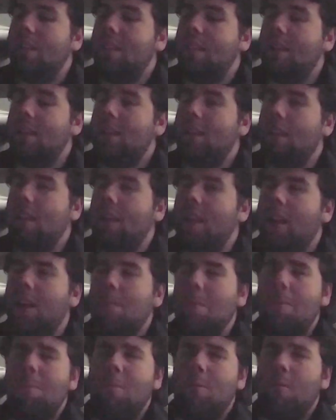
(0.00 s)
like, a
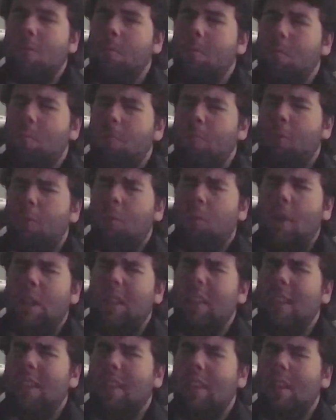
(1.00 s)
lot of people, one
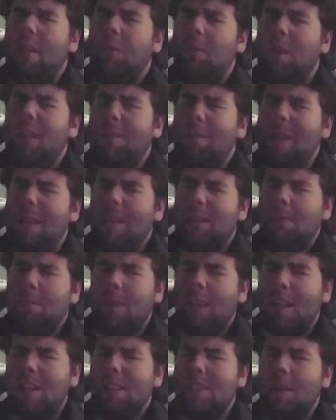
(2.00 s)
of the thi- one of the main
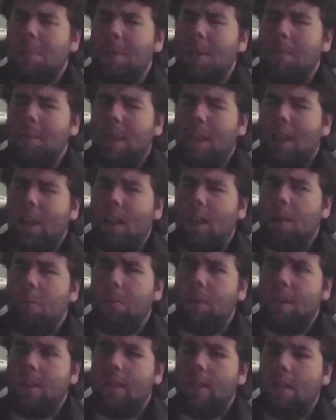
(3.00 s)
complaints that people
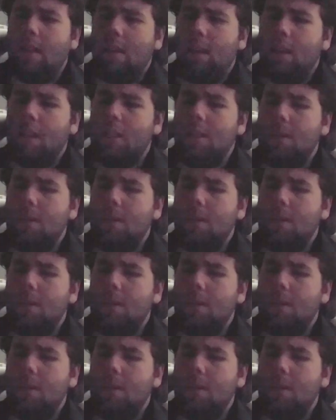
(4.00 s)
had with the uh,